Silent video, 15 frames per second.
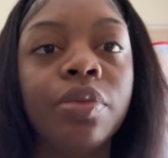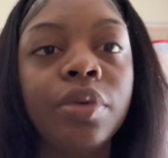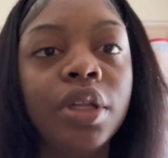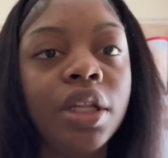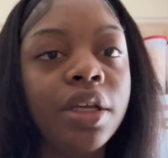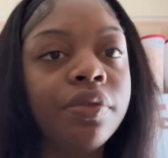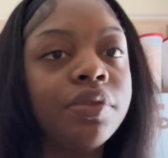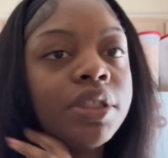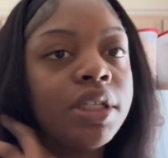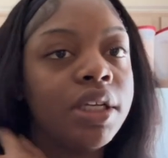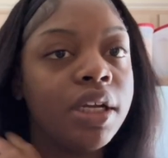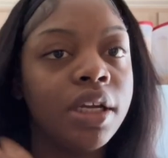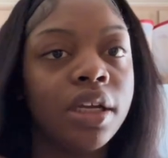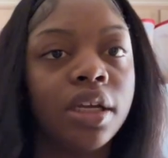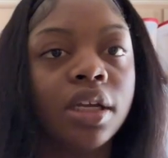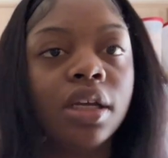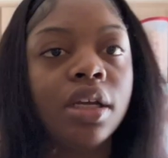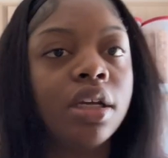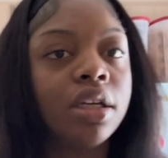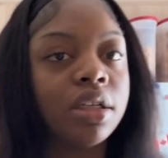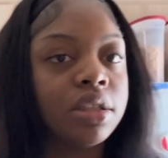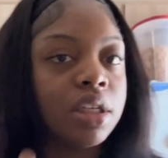we leave today,
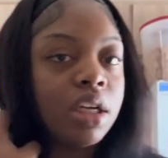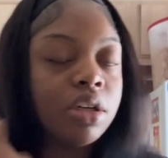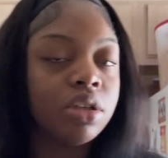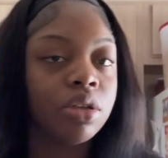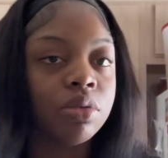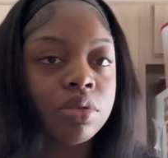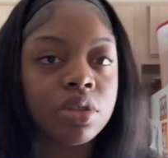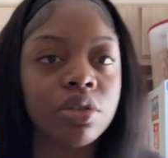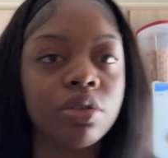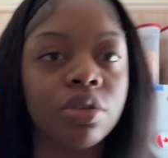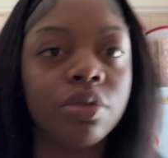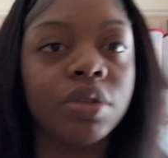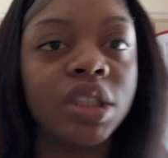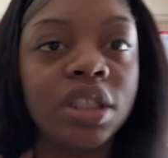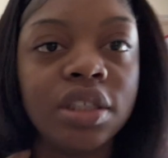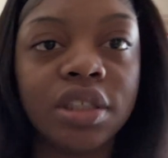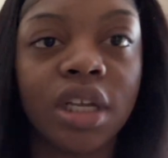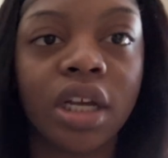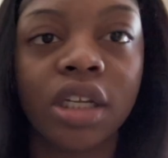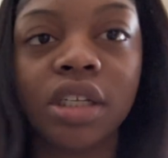because I don't know what's going on with this side.